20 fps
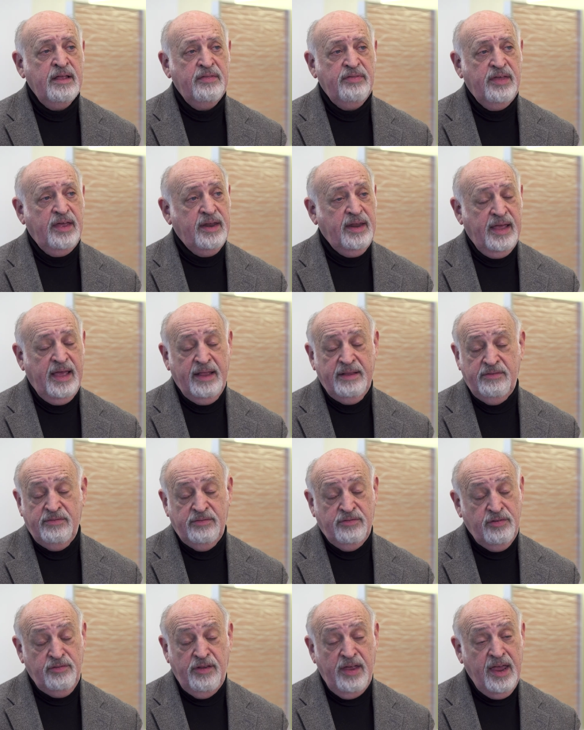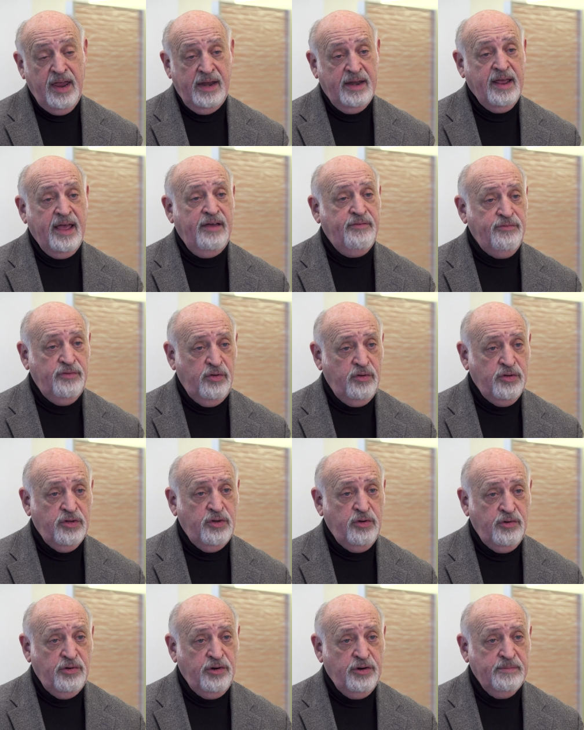that to date have no
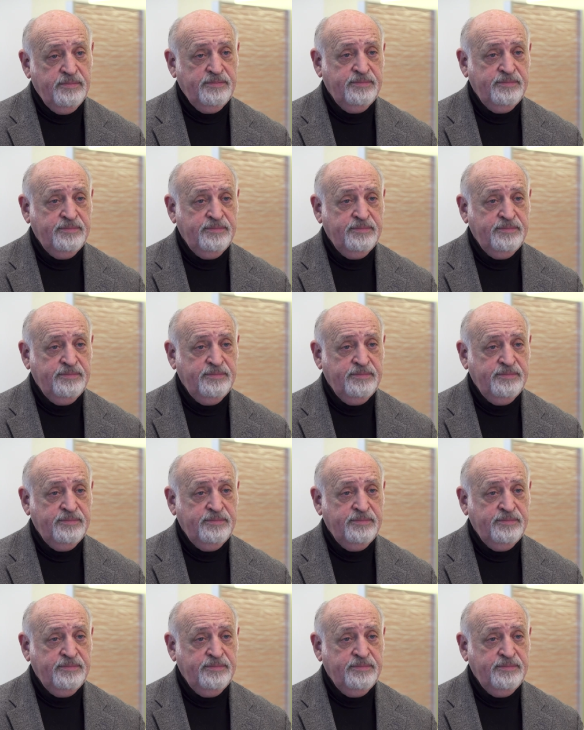cure.